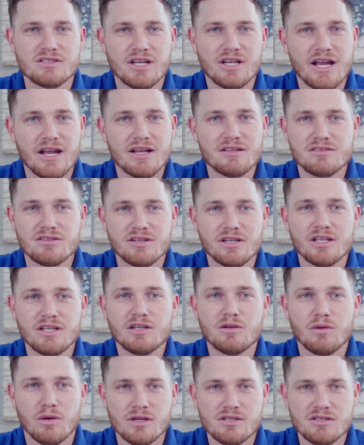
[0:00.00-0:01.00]
and answer any
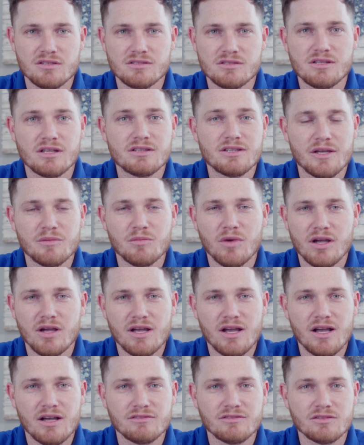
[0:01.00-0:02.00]
questions that they might
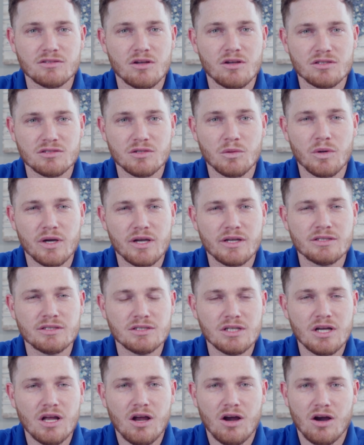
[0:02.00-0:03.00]
have along the way.
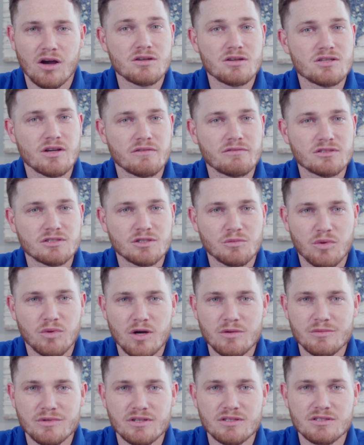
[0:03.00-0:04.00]
Our service
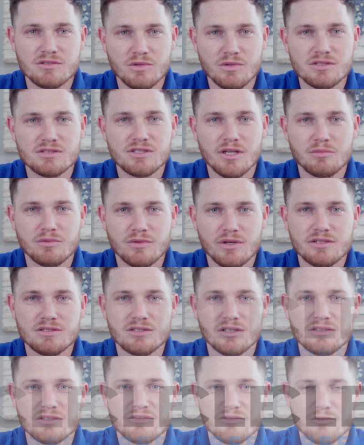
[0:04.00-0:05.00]
department is what separates us